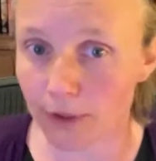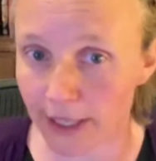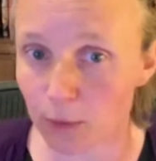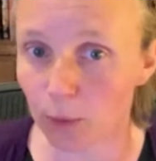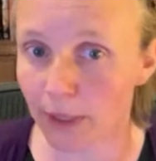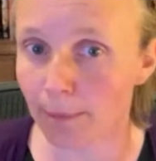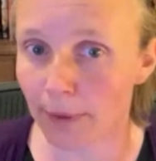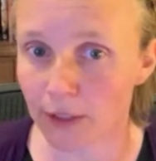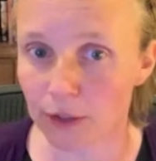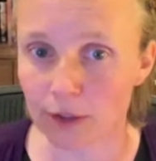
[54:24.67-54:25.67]
That's what we
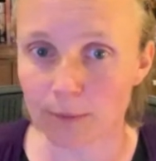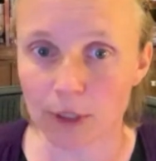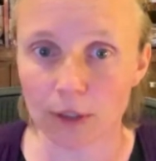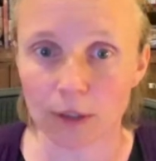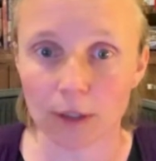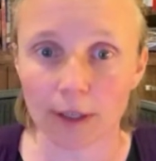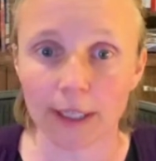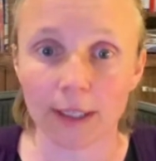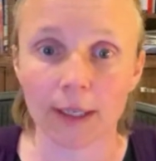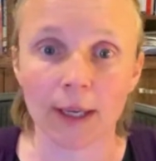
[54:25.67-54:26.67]
imagine them to look
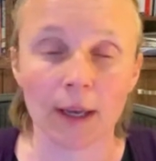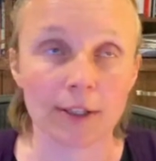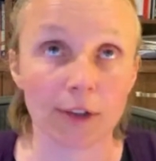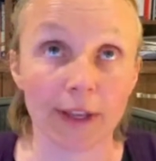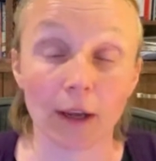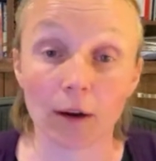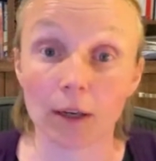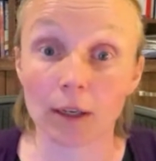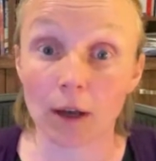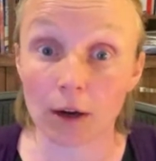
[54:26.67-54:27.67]
like. So they are
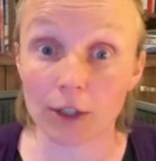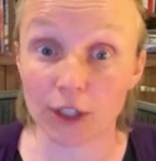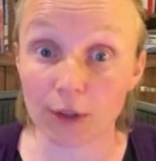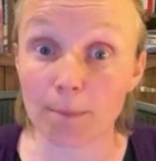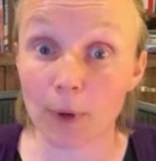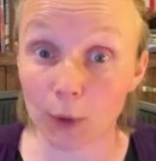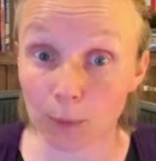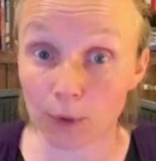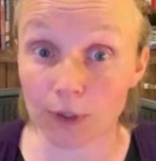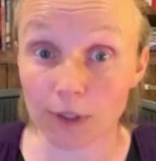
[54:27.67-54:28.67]
large. At the
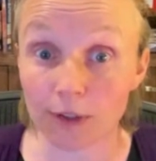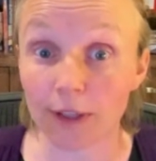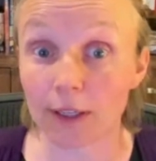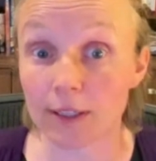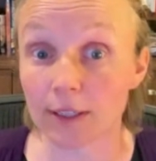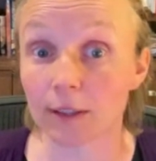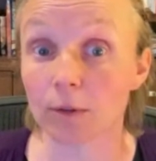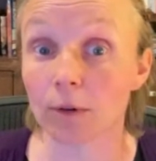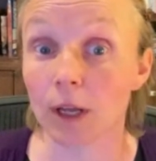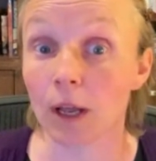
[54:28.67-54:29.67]
moment, they are
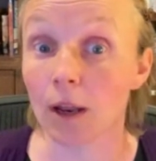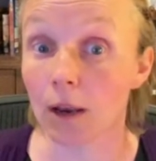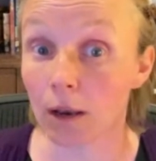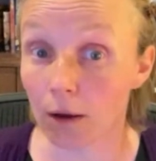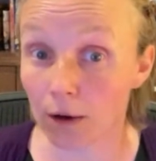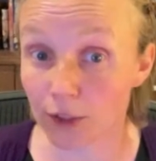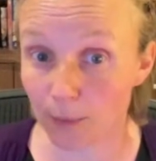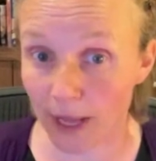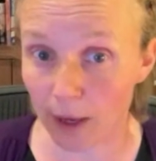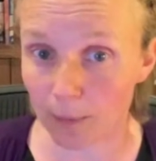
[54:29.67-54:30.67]
still large
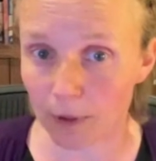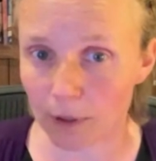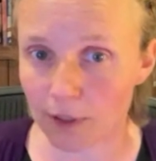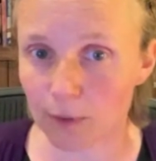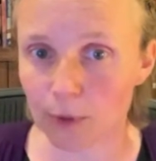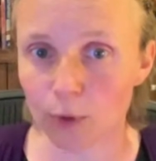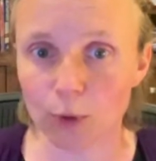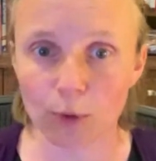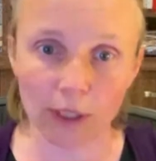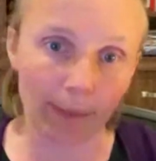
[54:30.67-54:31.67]
power plants. So we're not
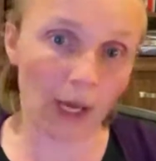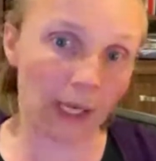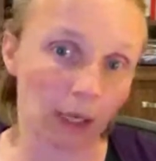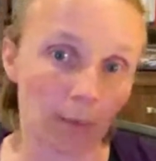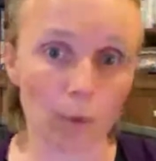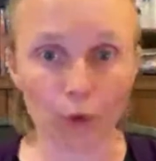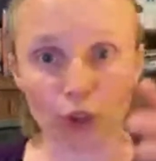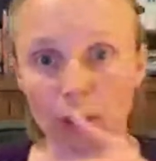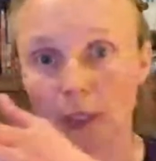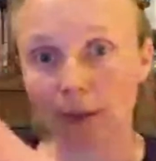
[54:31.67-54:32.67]
talking about little
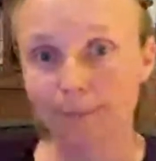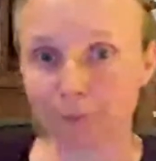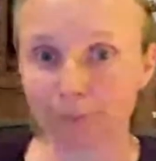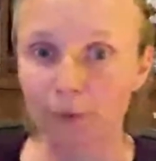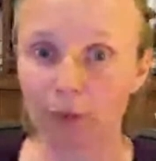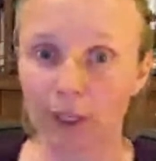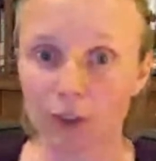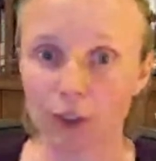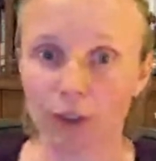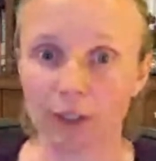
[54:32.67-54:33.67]
modular
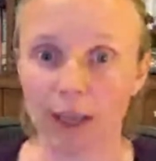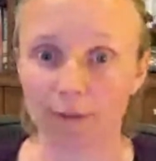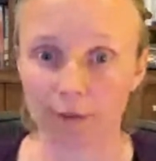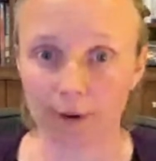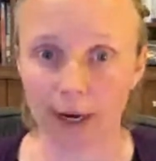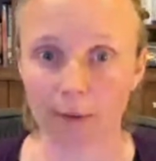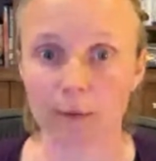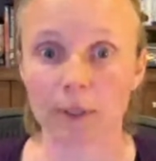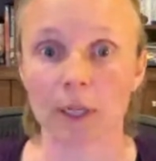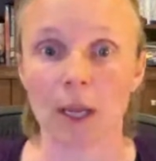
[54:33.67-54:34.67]
things you can have
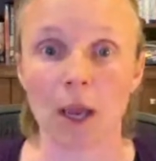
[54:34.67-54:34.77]
around.